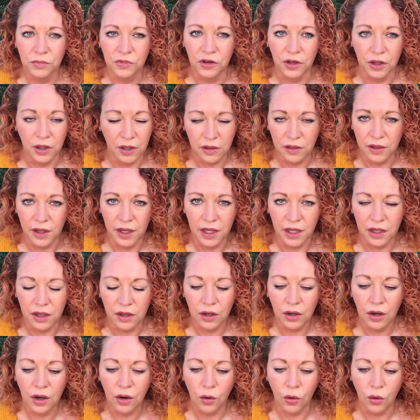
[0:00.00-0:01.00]
do you
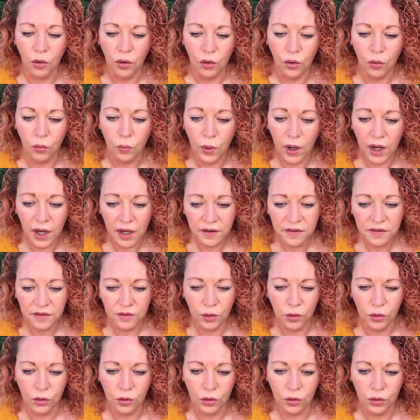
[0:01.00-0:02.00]
think, or
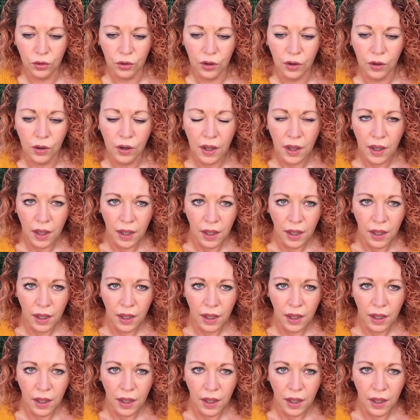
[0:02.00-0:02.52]
worse, or